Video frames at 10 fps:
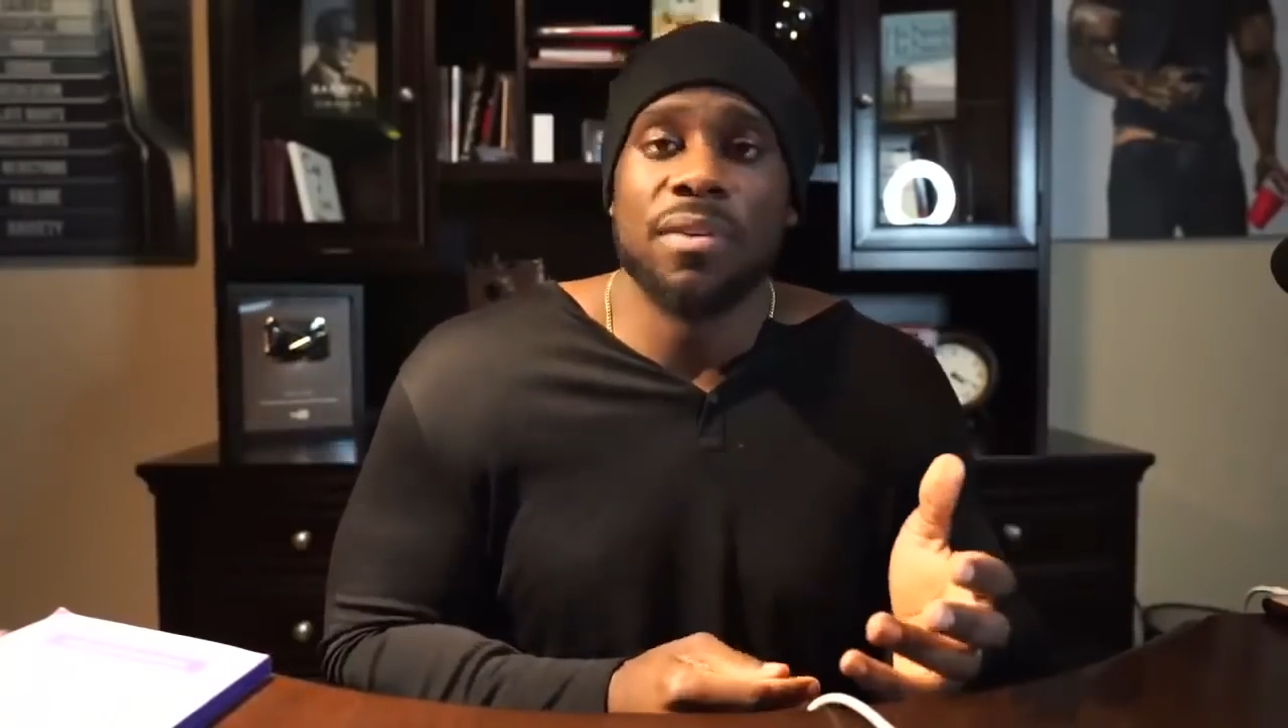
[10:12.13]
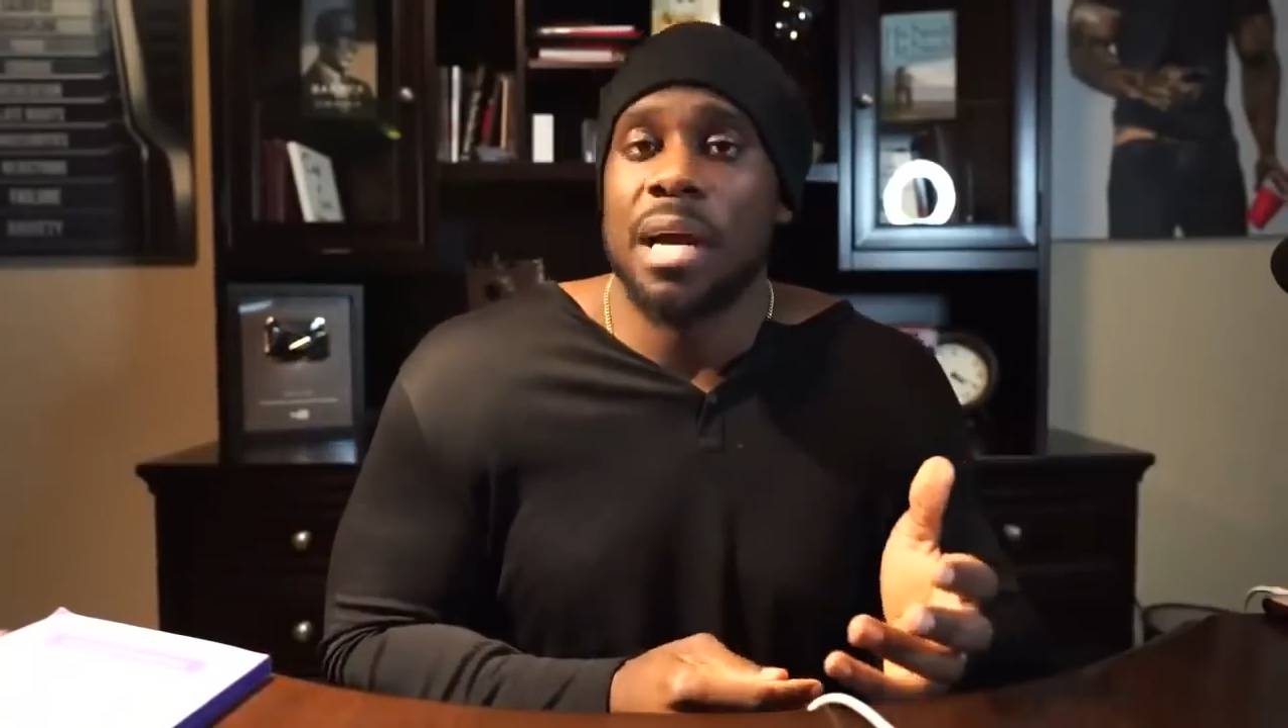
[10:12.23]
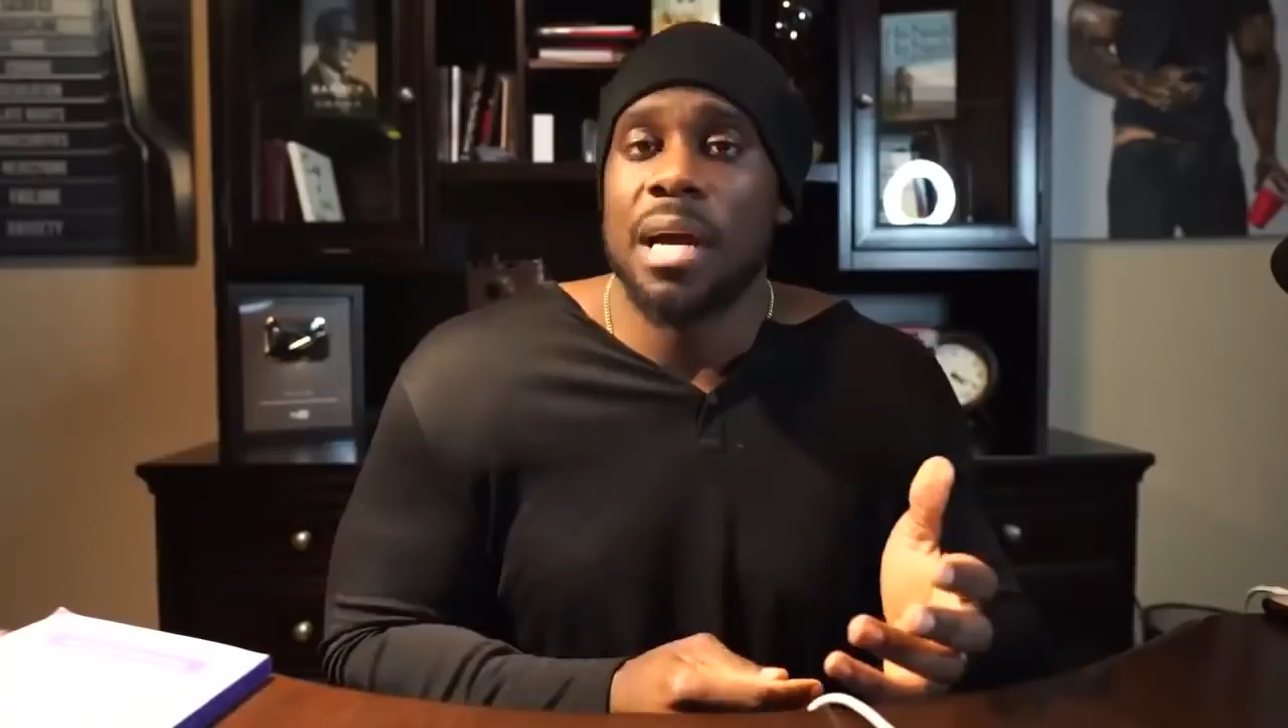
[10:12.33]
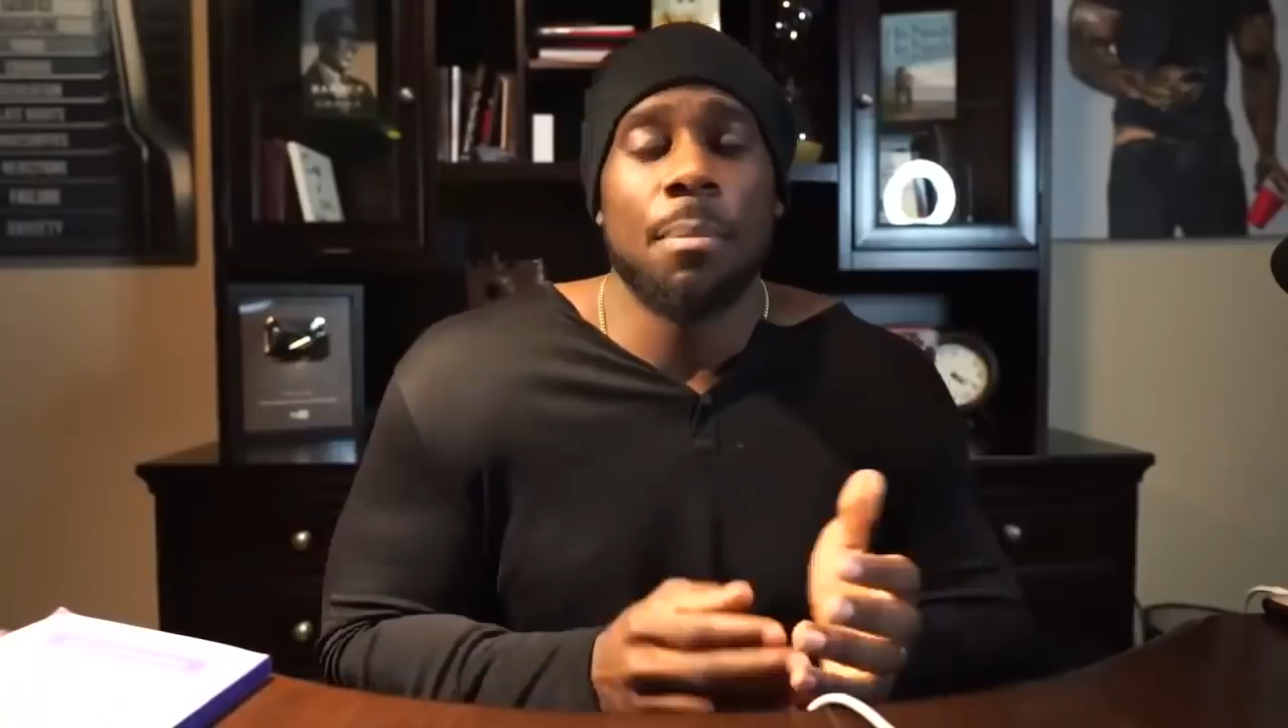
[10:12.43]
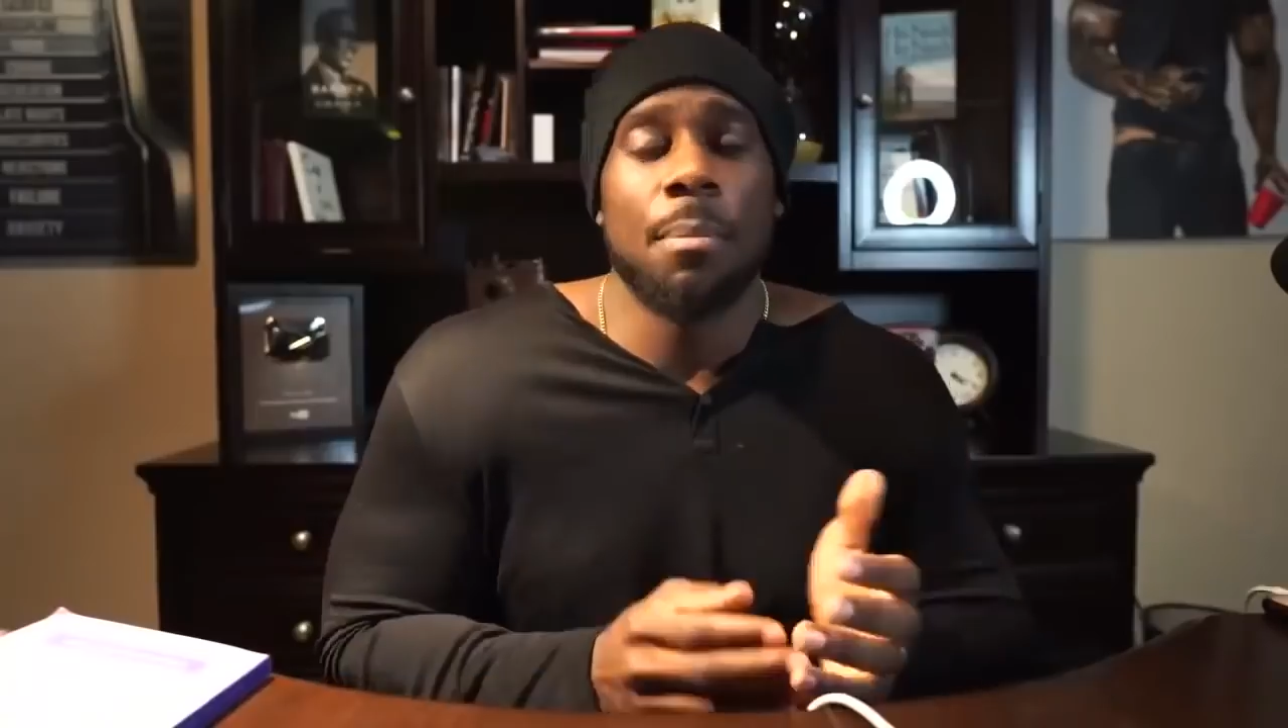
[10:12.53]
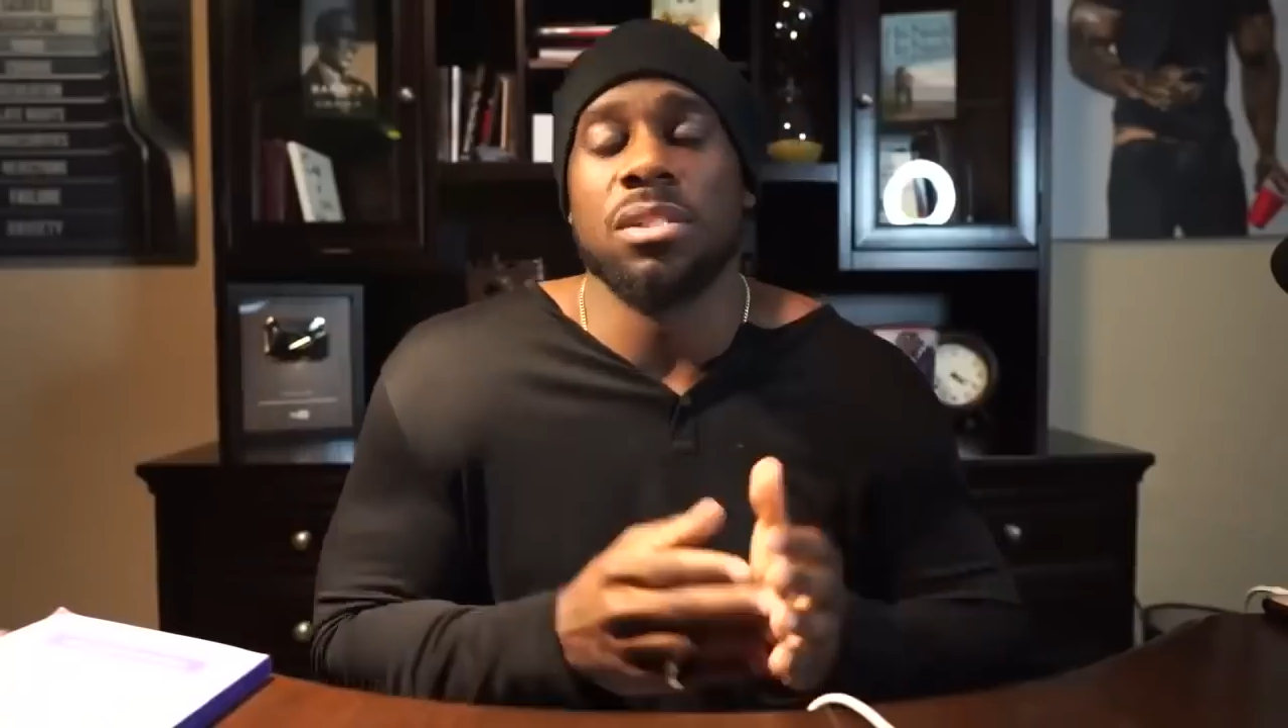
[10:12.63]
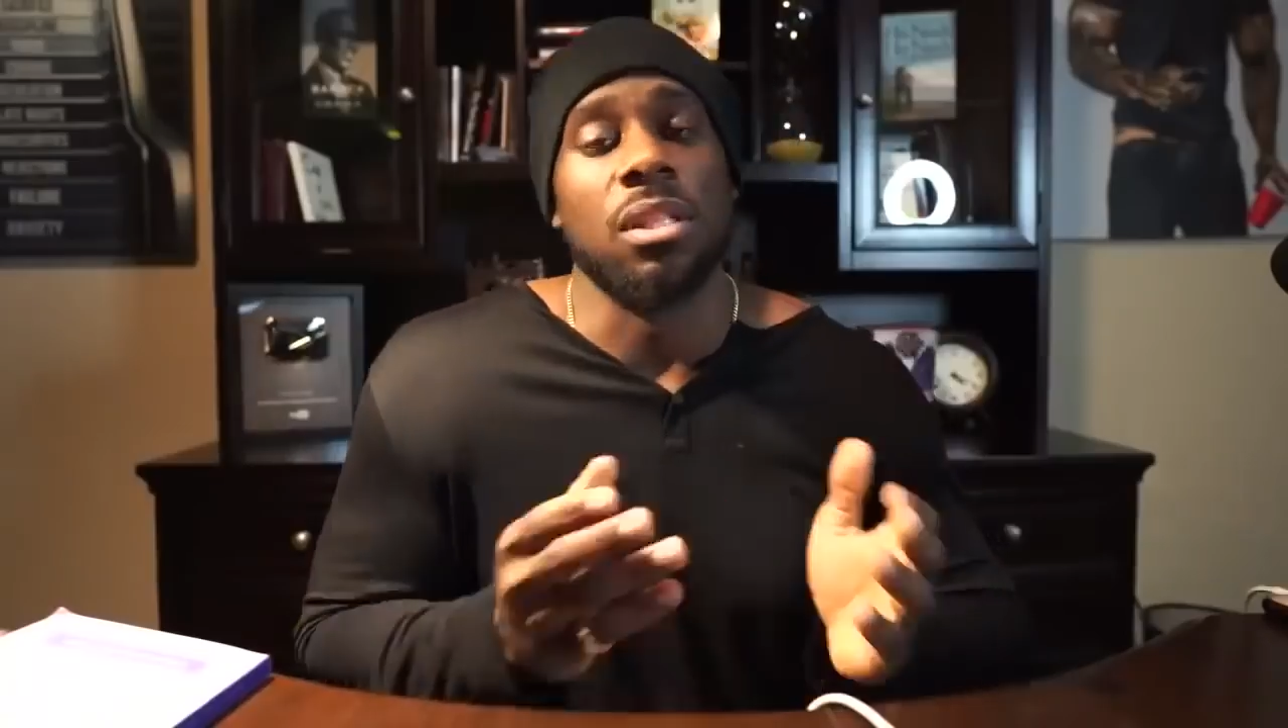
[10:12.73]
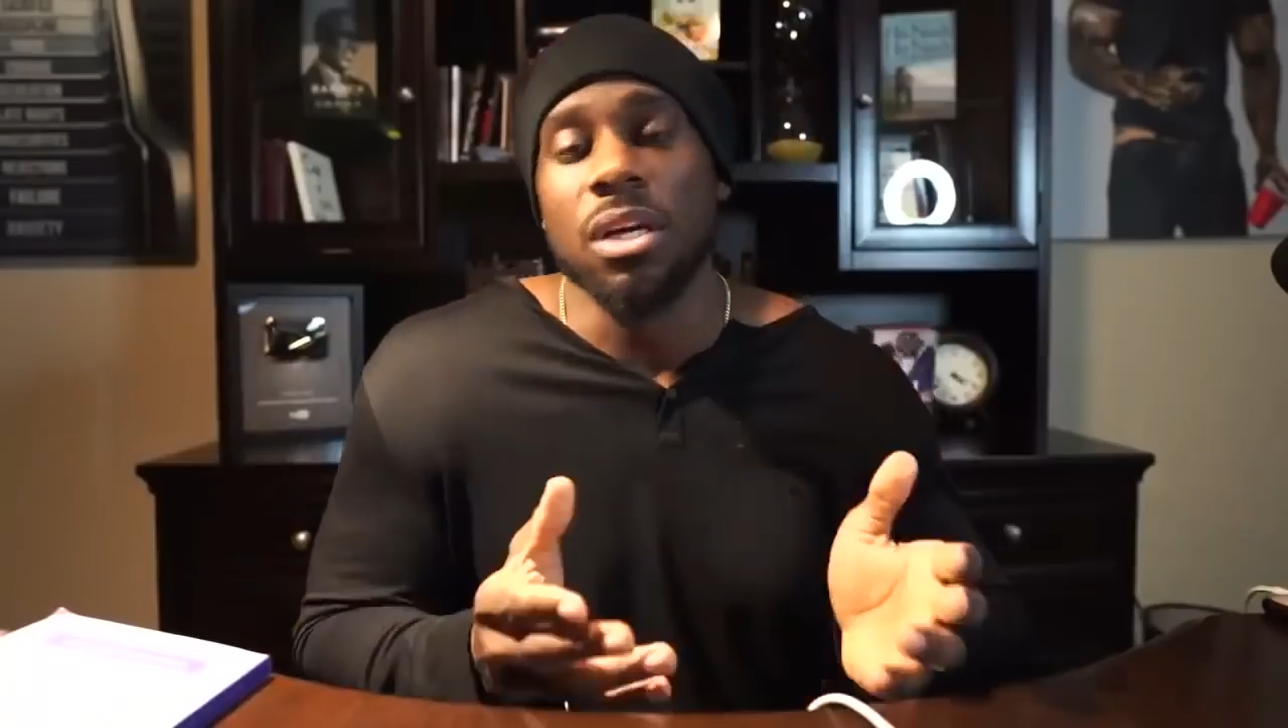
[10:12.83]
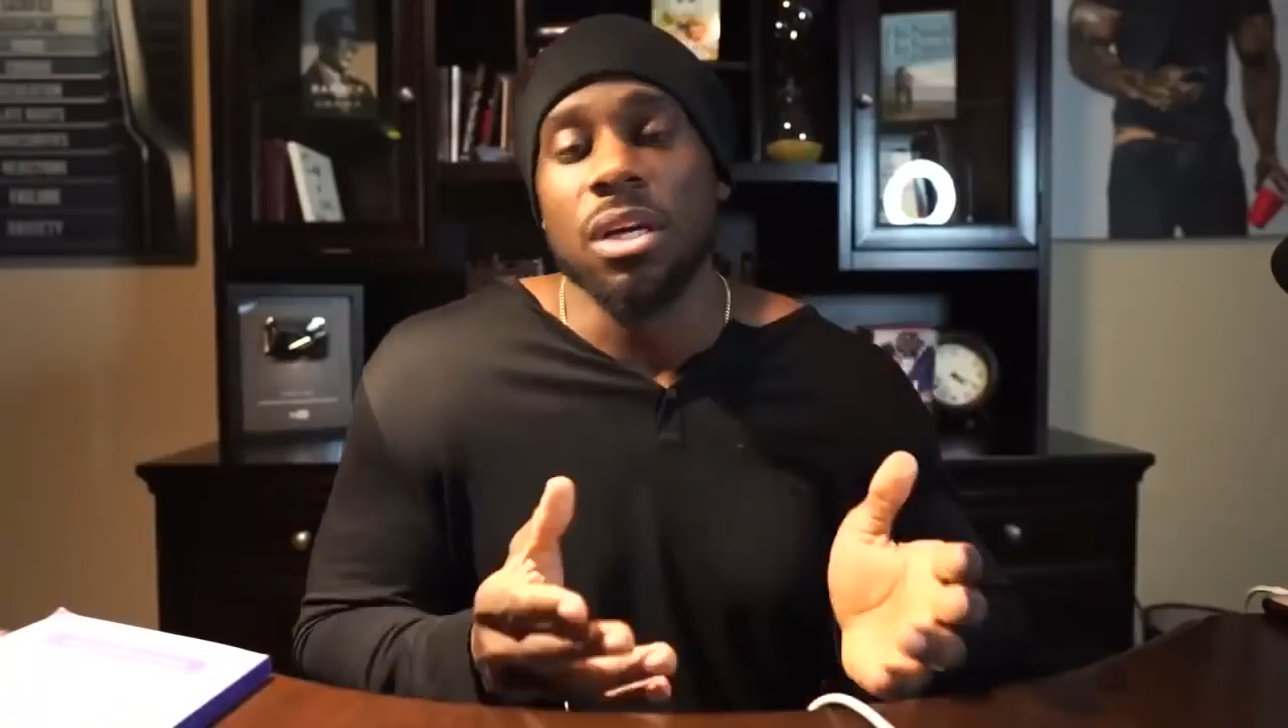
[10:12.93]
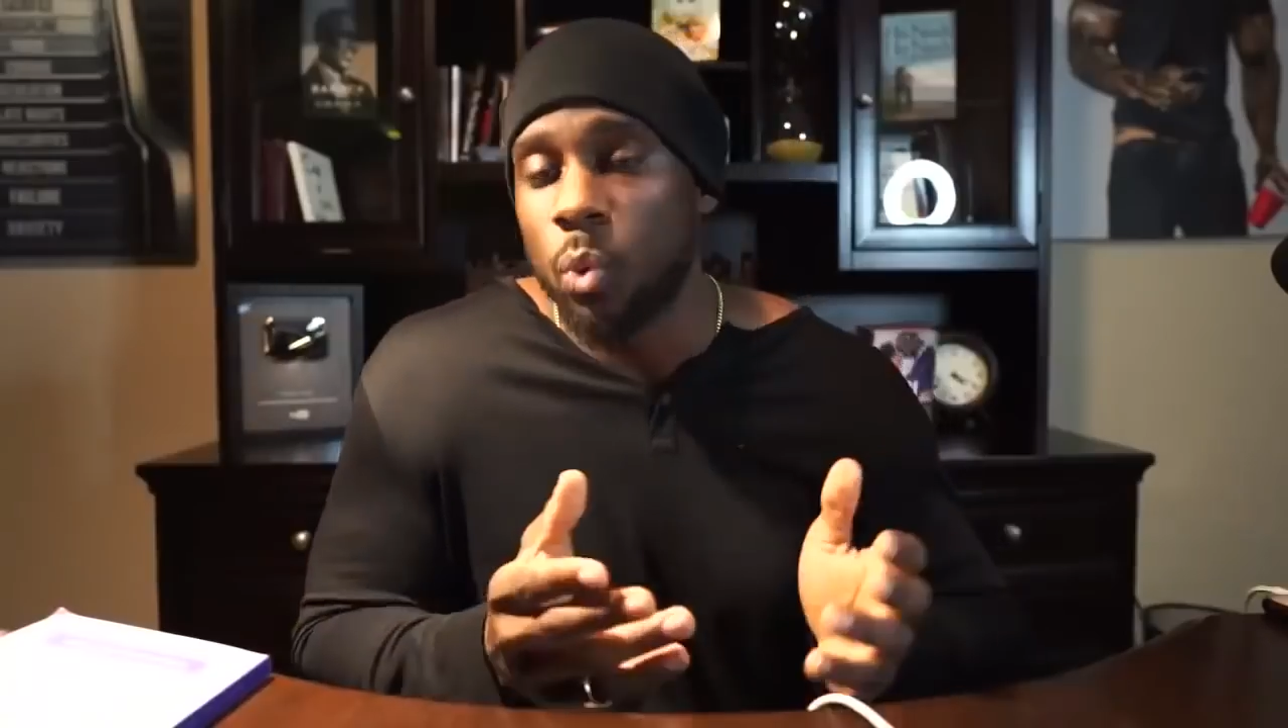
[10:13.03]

God because look